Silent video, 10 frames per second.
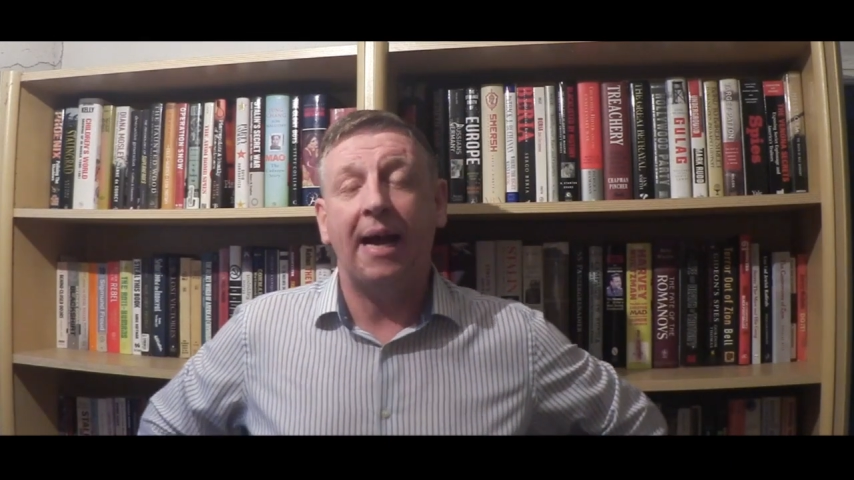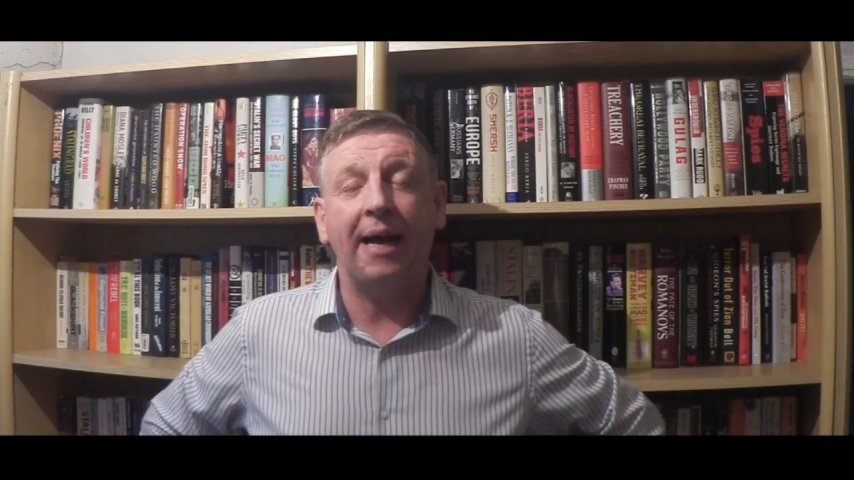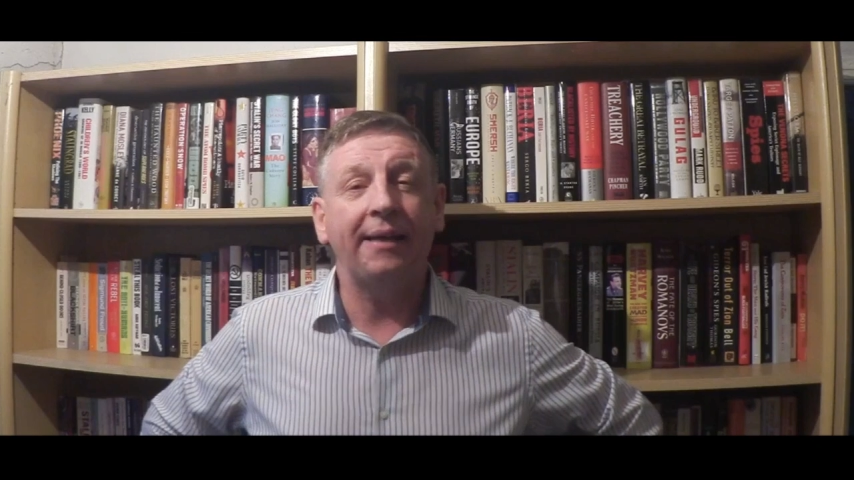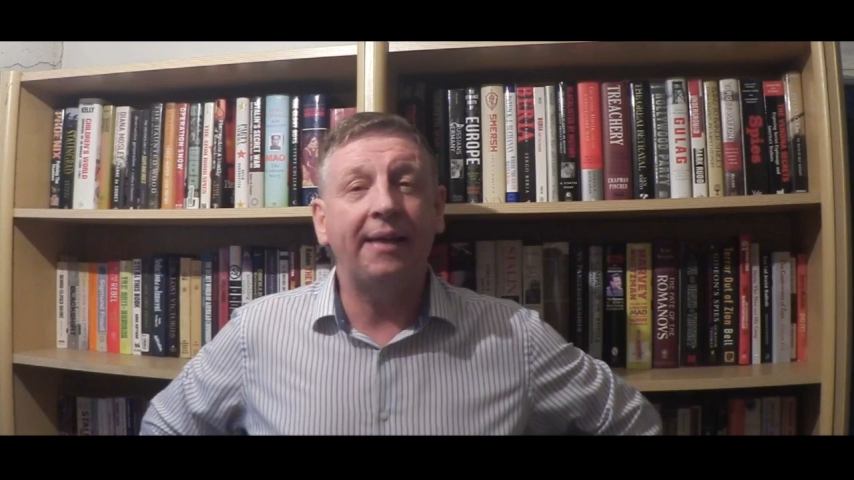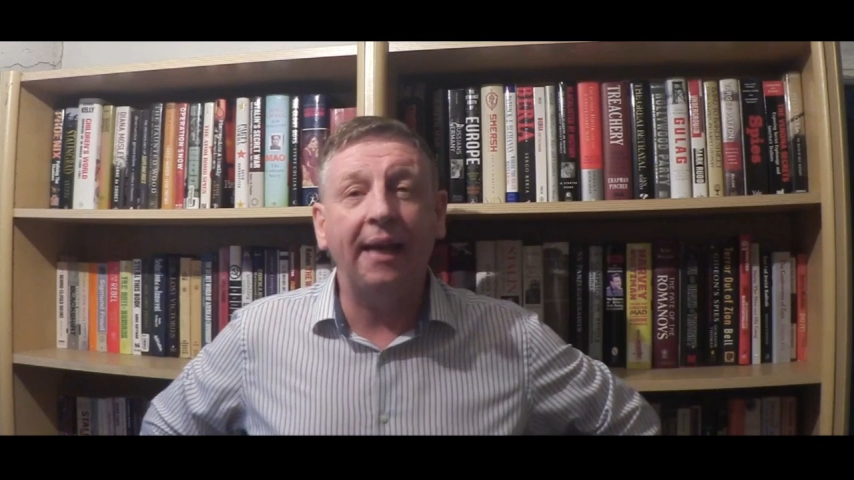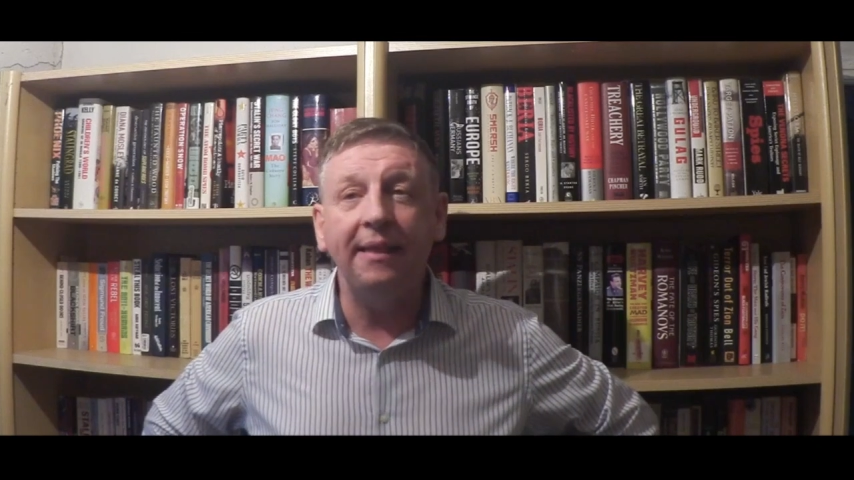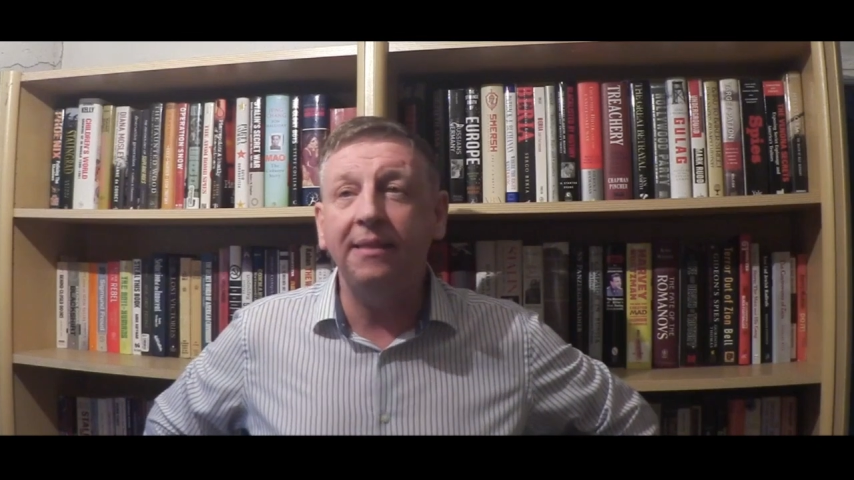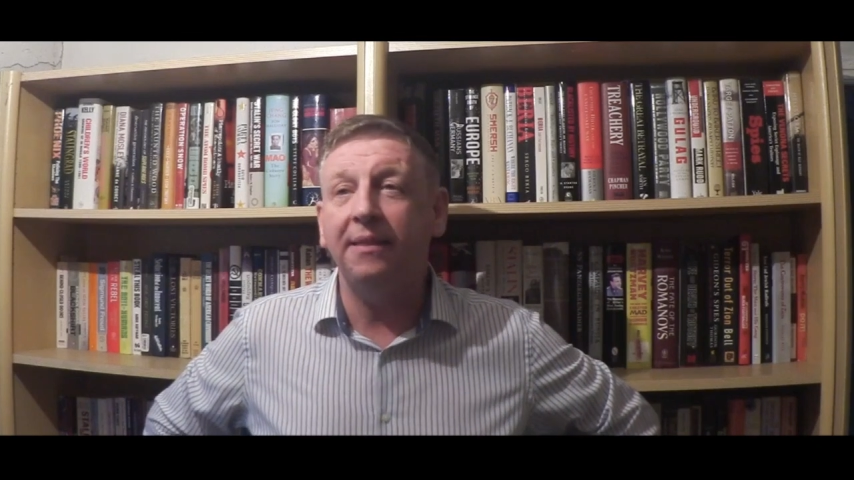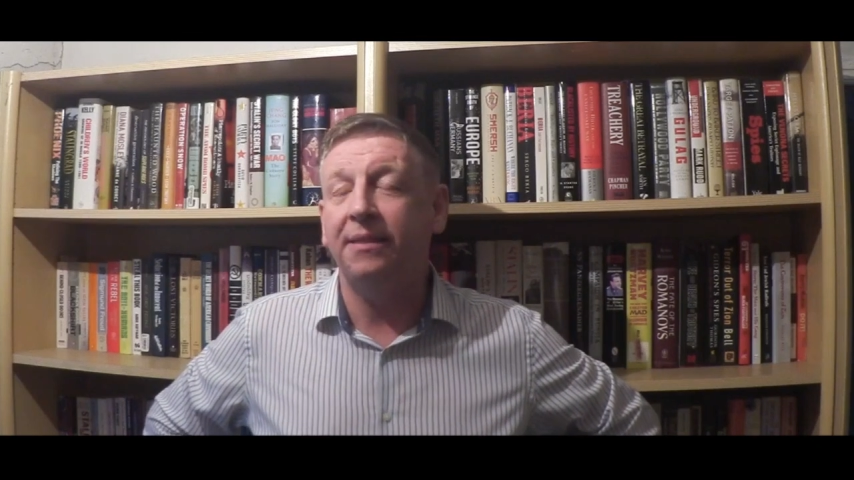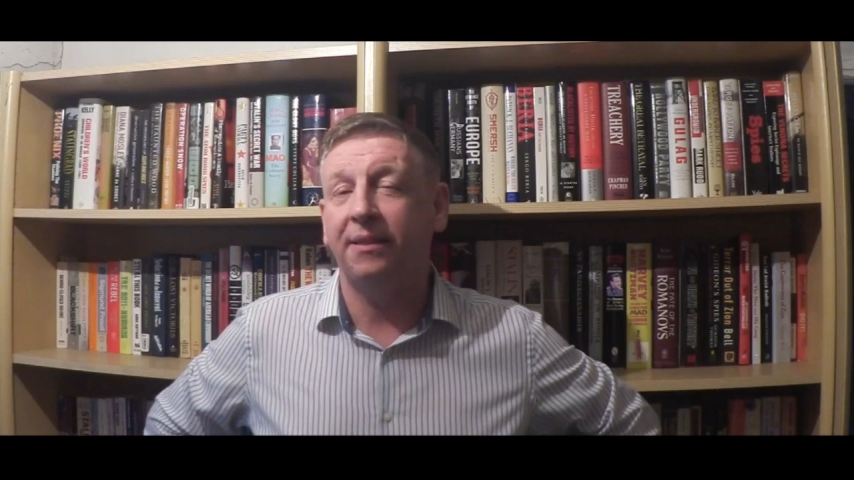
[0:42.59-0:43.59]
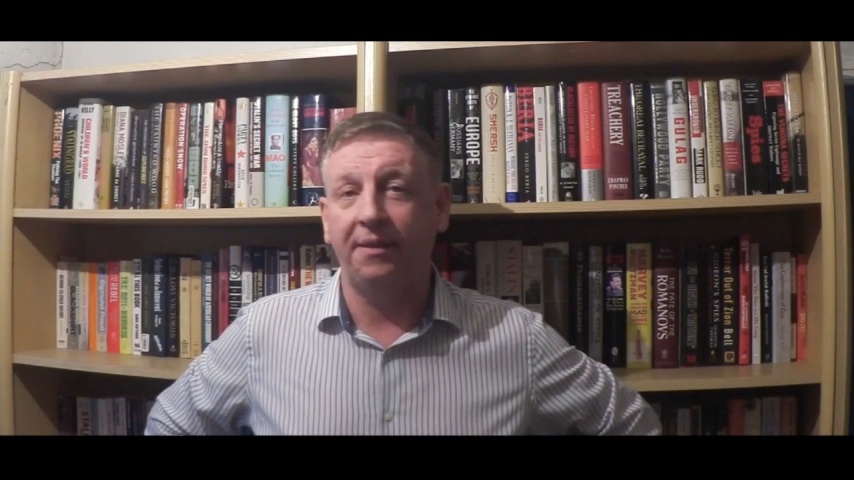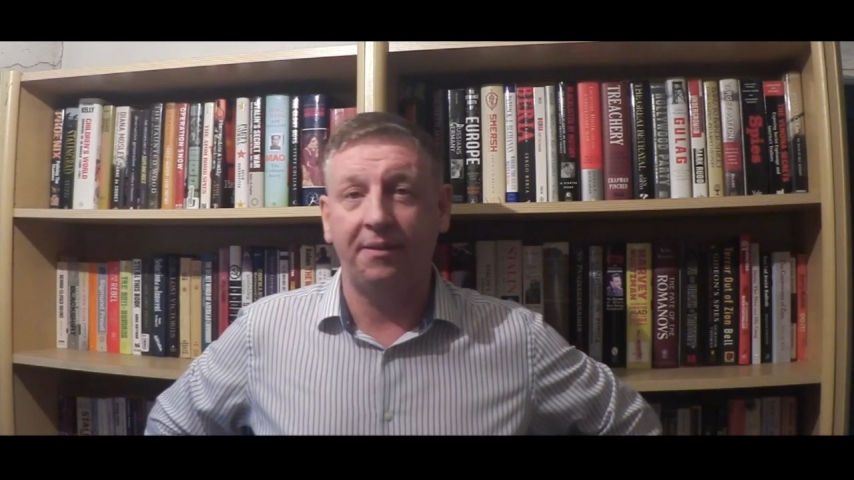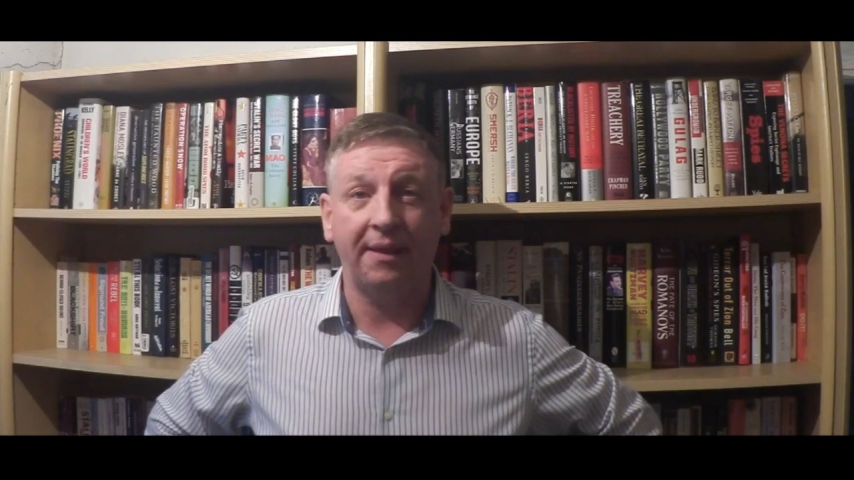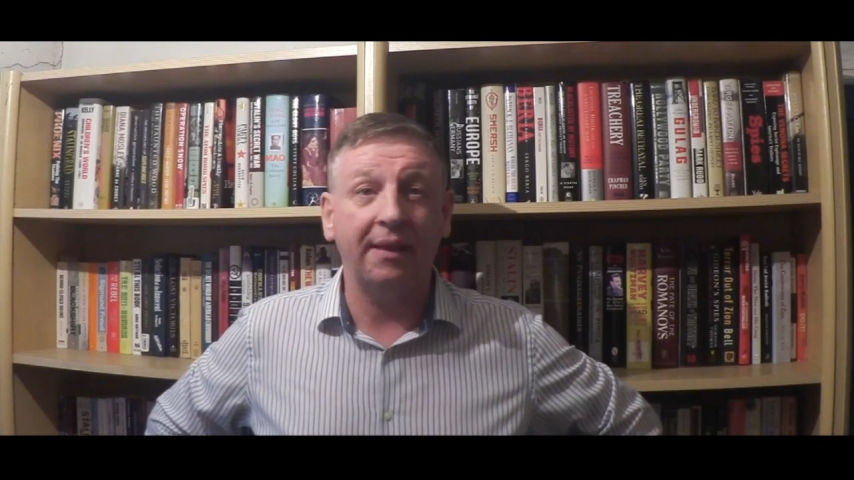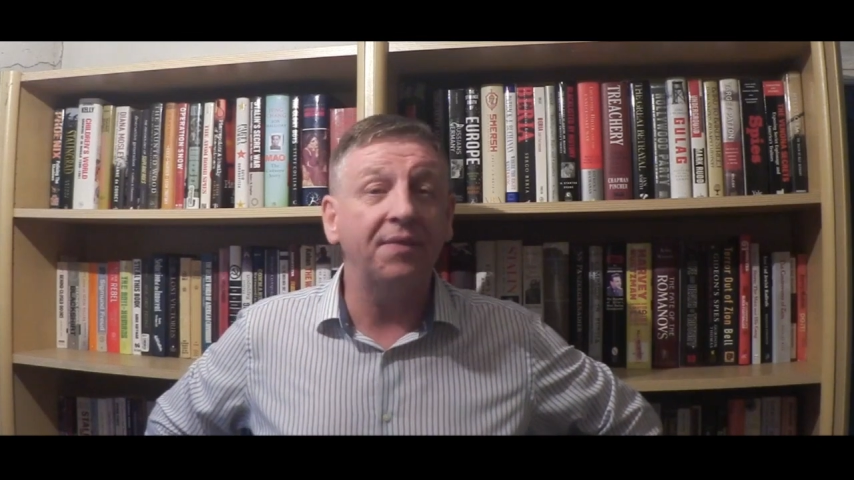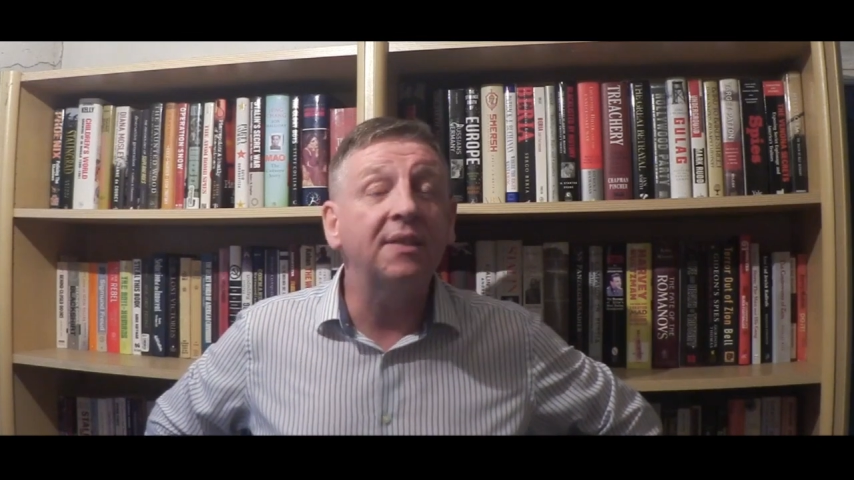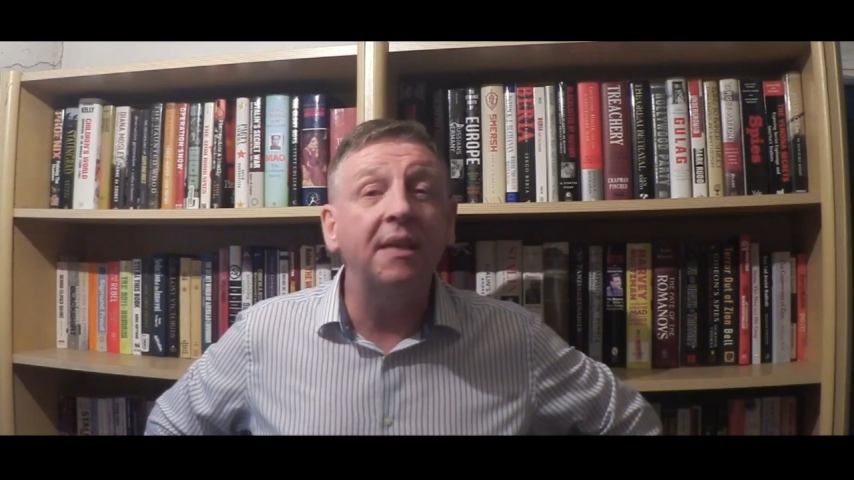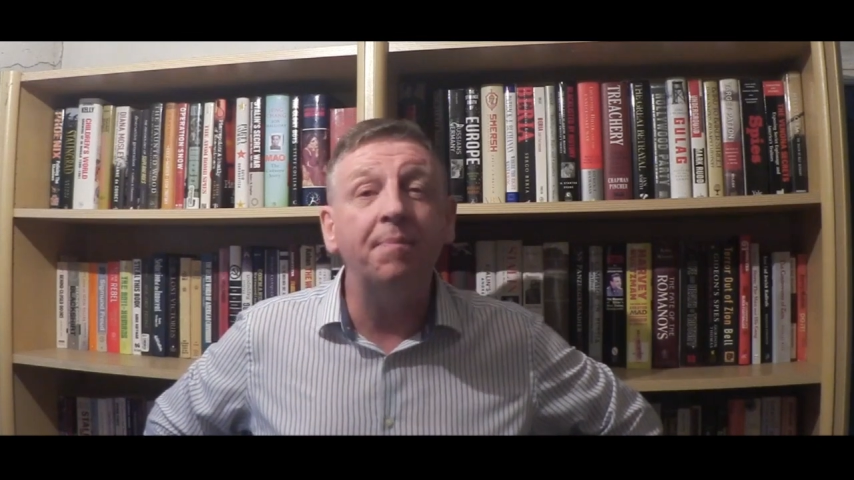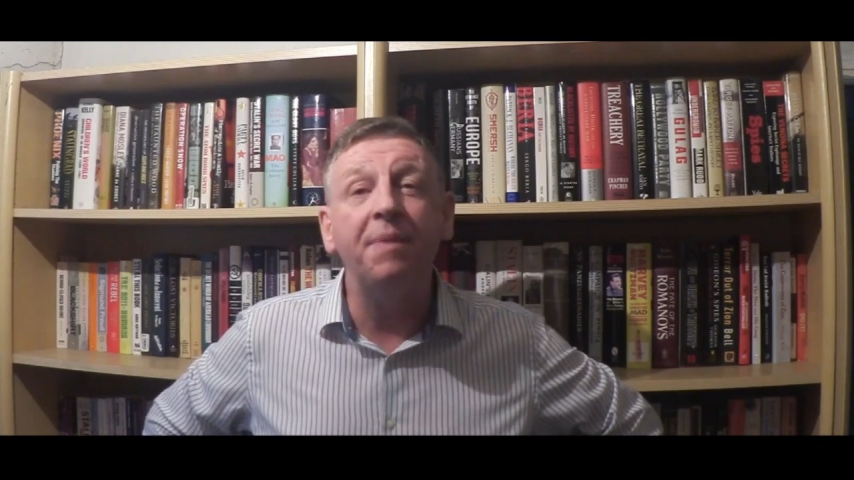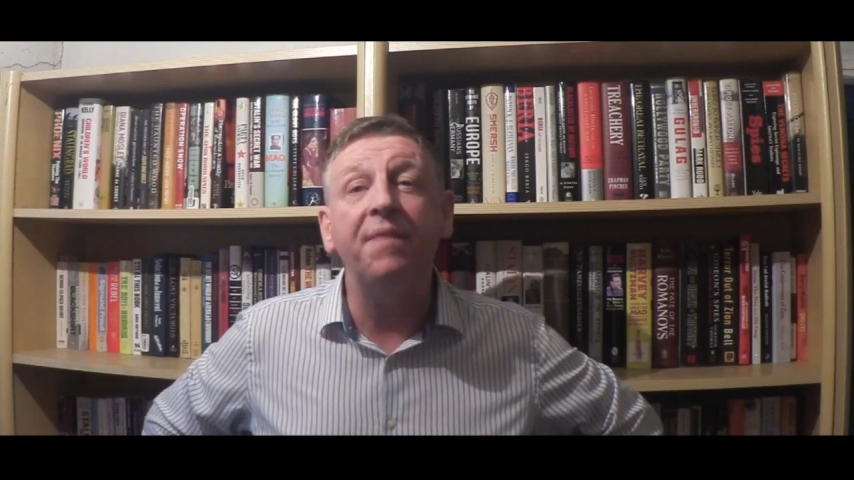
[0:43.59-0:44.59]
And Kensington, like I've
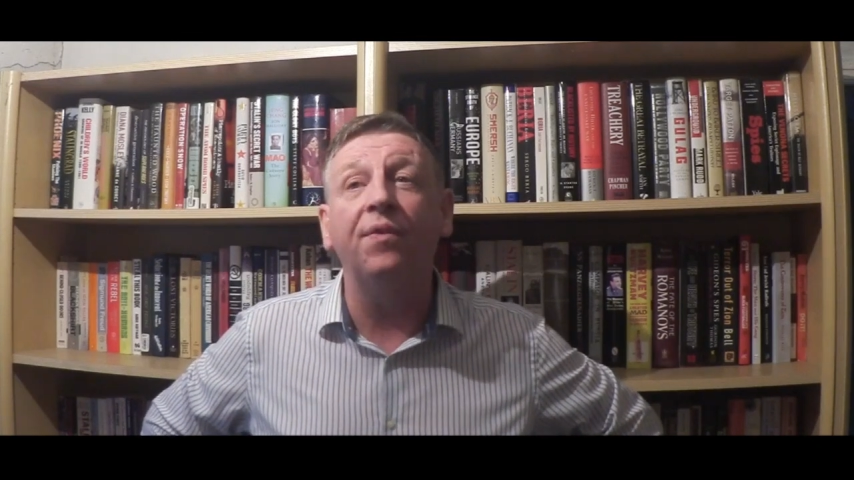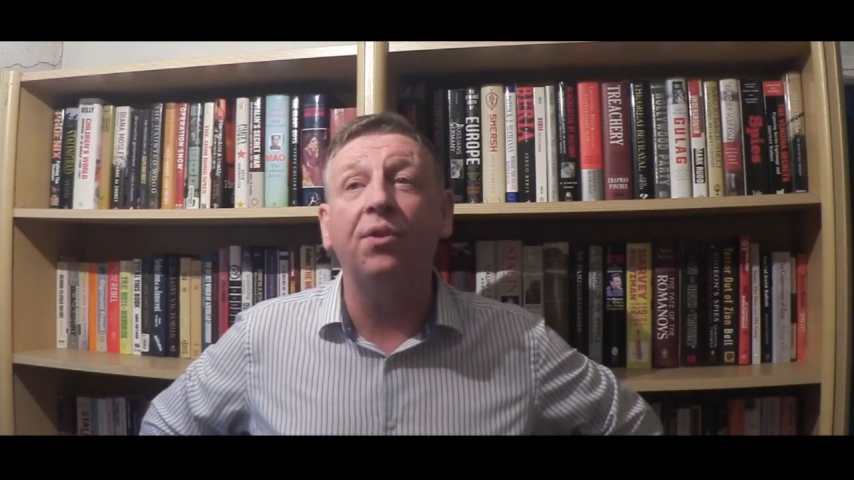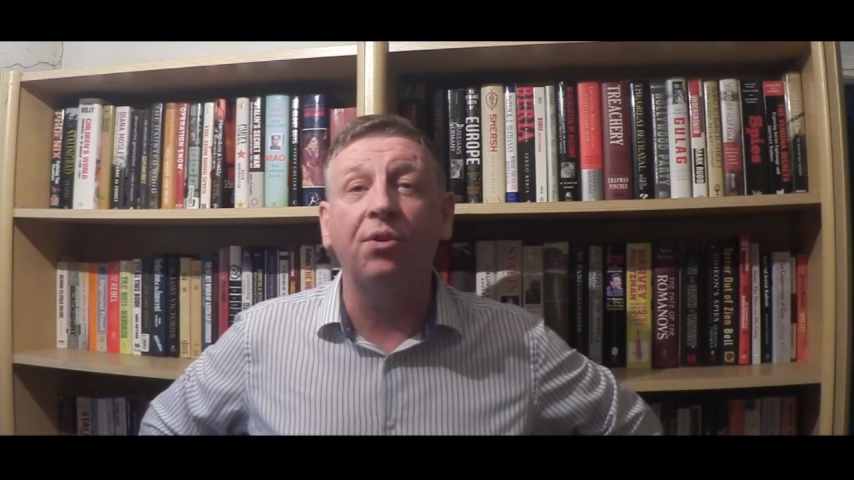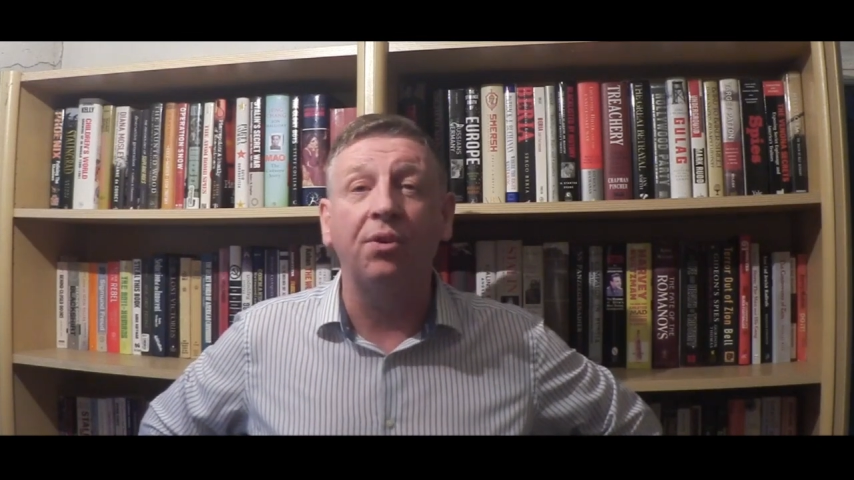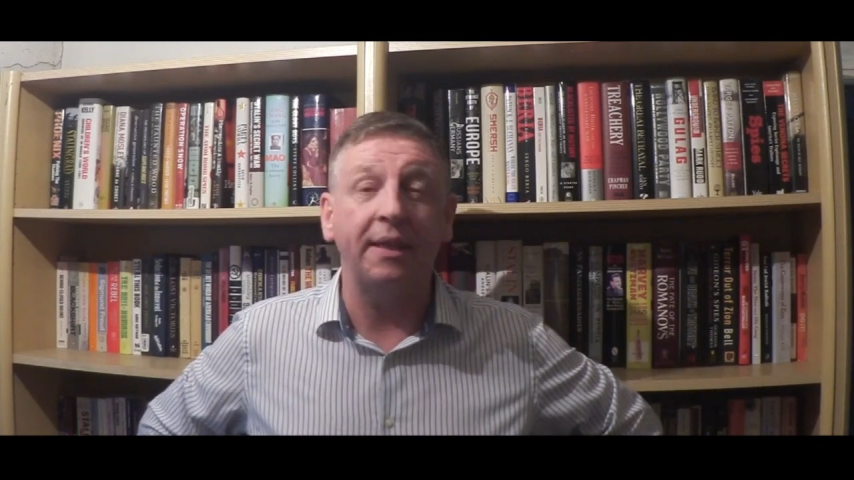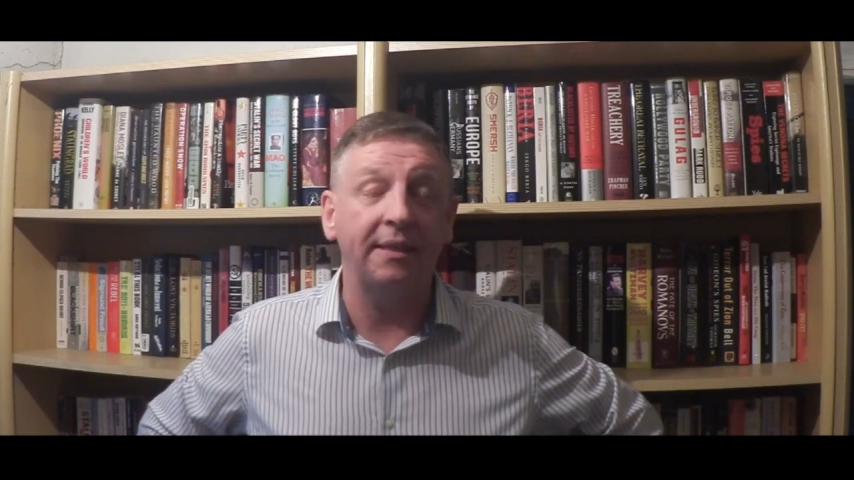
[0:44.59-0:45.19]
said before,